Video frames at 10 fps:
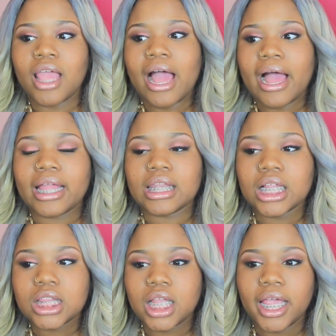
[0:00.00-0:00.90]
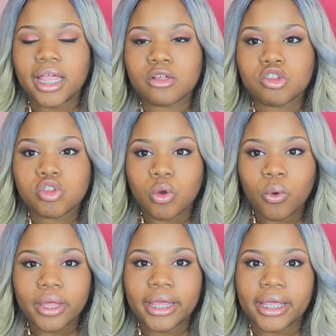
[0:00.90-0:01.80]
I let the hair
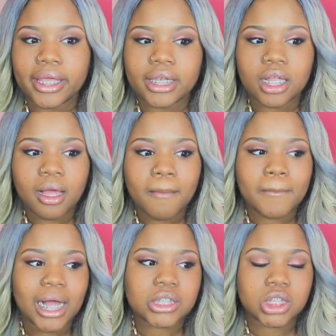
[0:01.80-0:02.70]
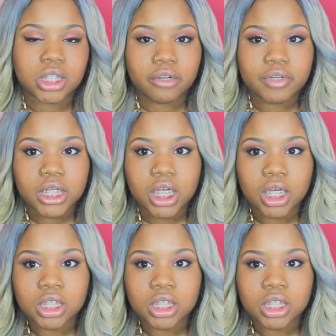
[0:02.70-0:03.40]
soak in my generic